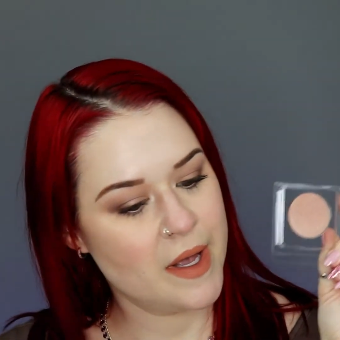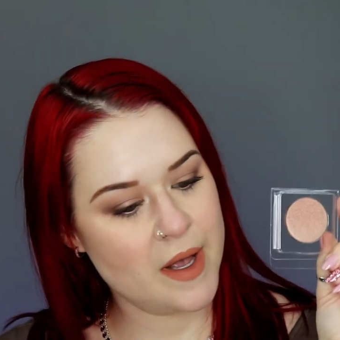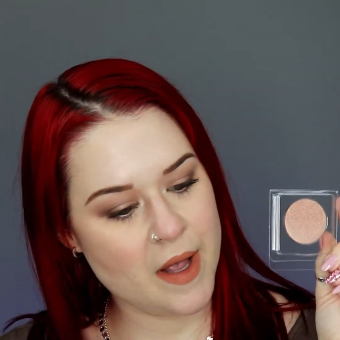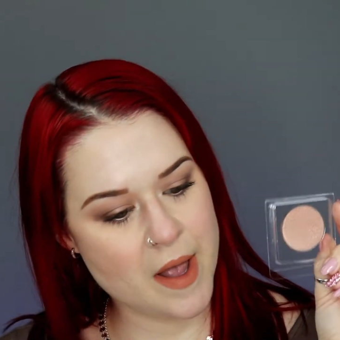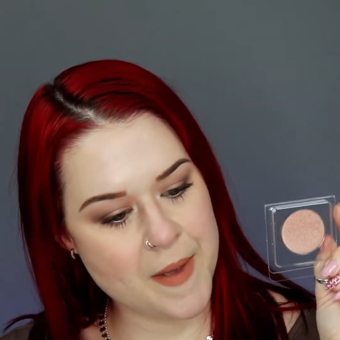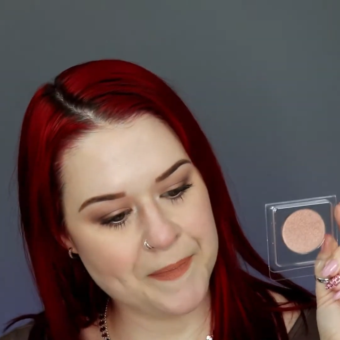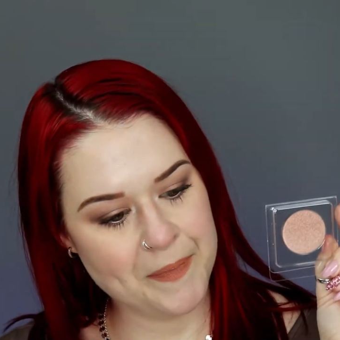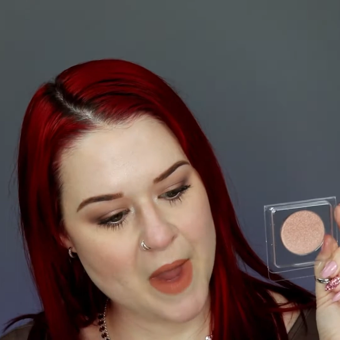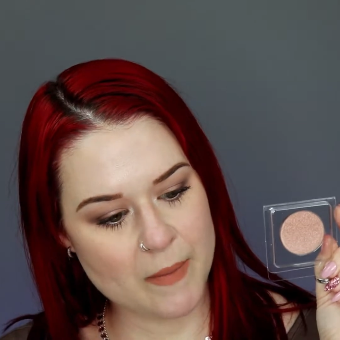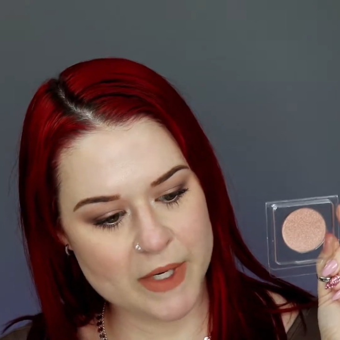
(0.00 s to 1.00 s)

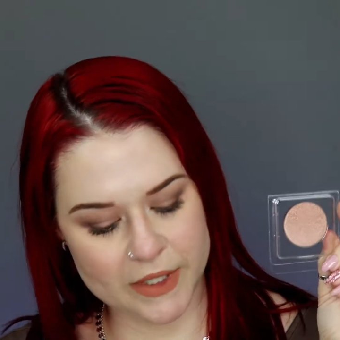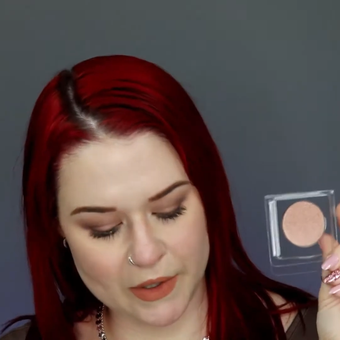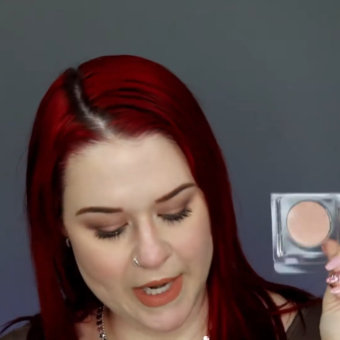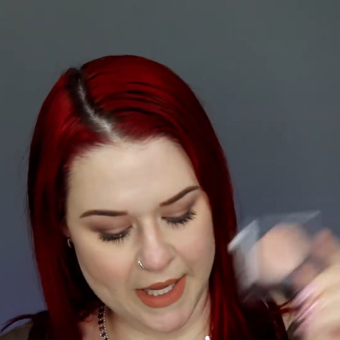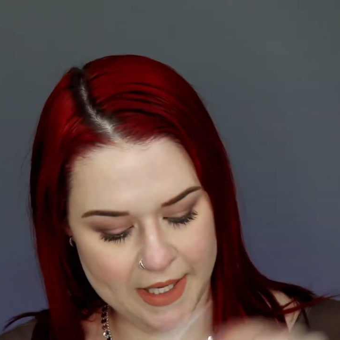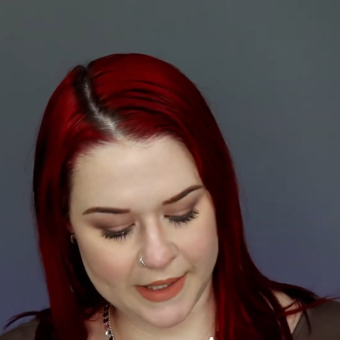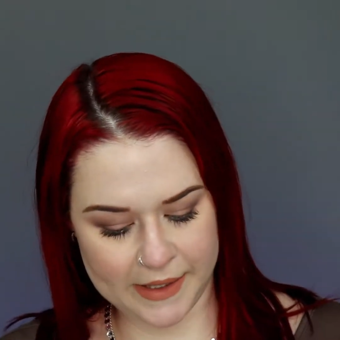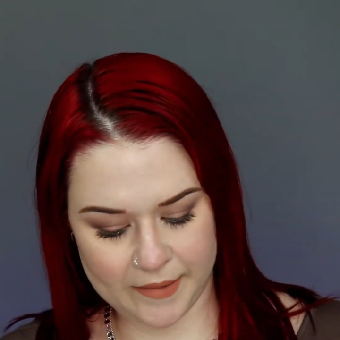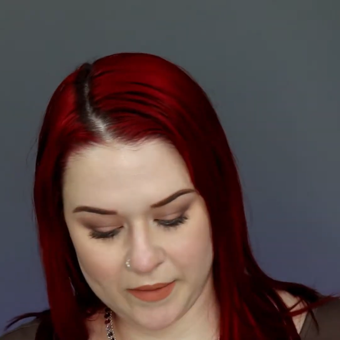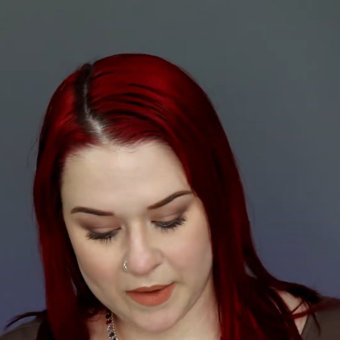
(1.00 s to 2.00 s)
I'm gonna donate
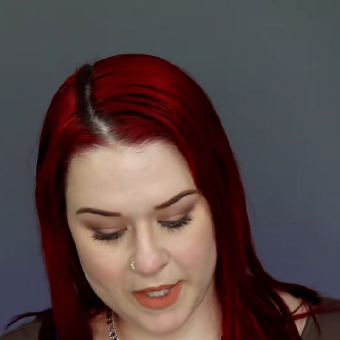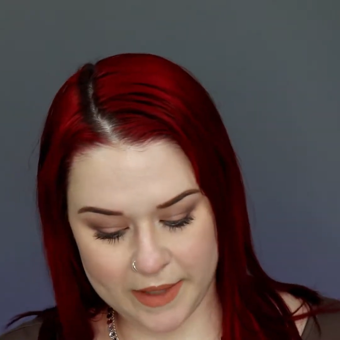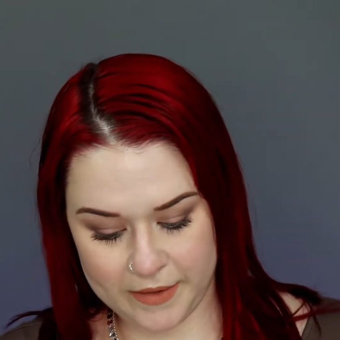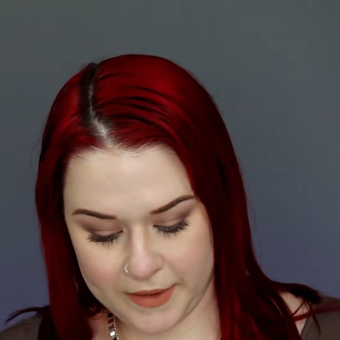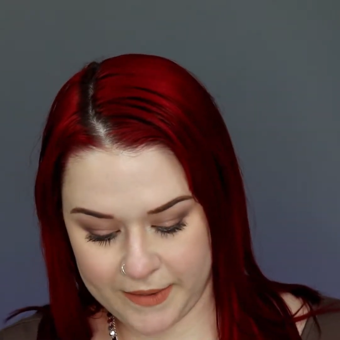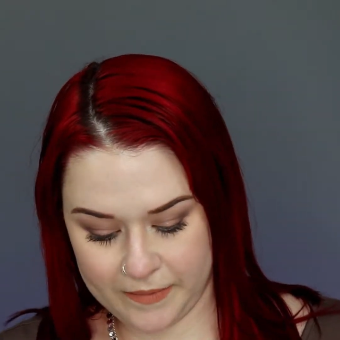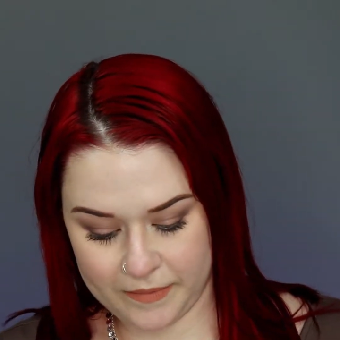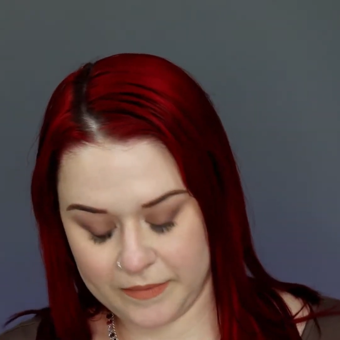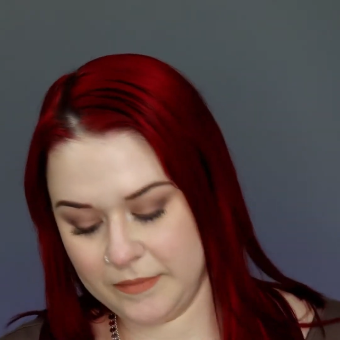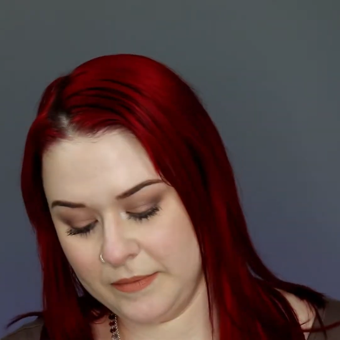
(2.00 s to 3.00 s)
this.
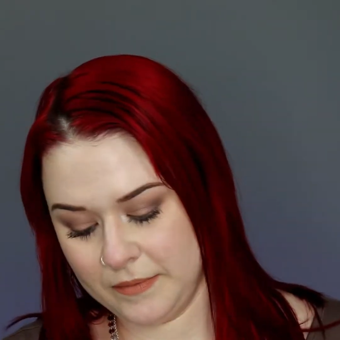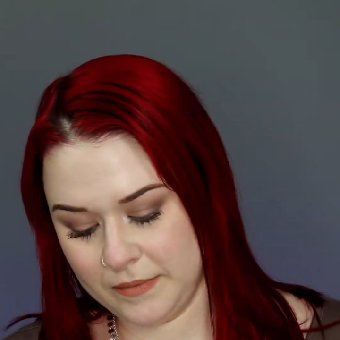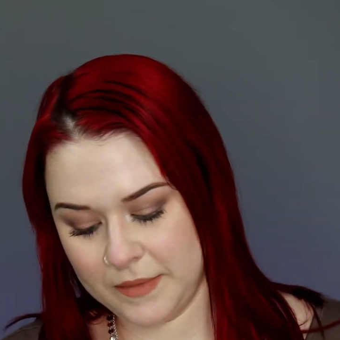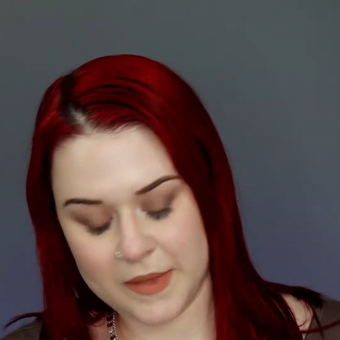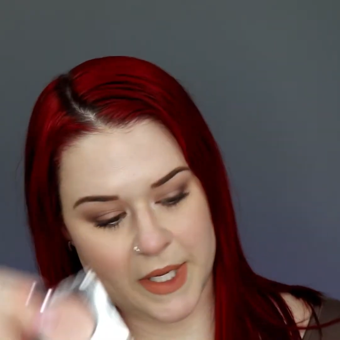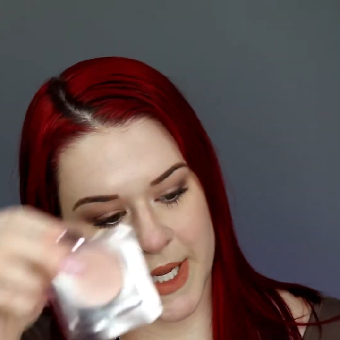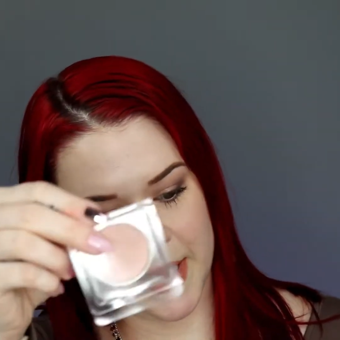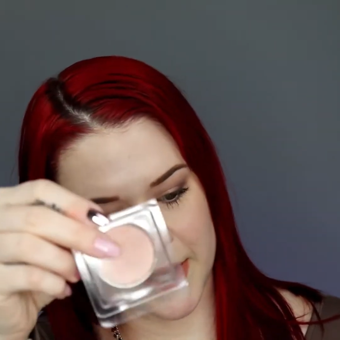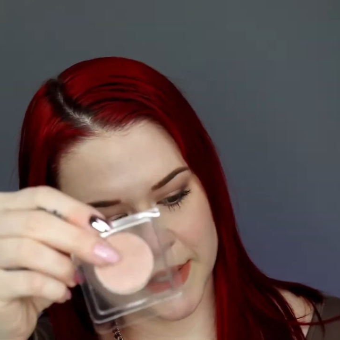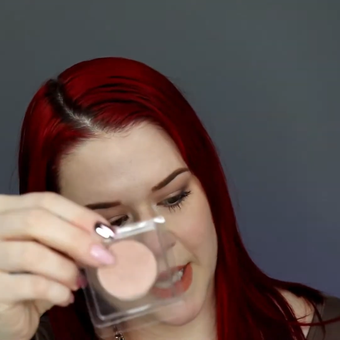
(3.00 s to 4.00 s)

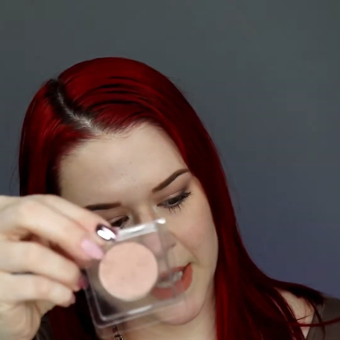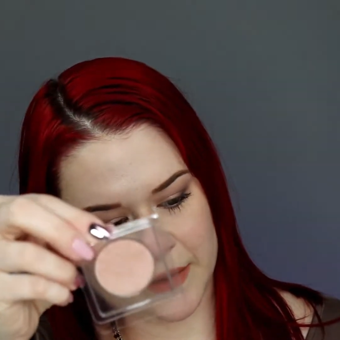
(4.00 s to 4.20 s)
It's kind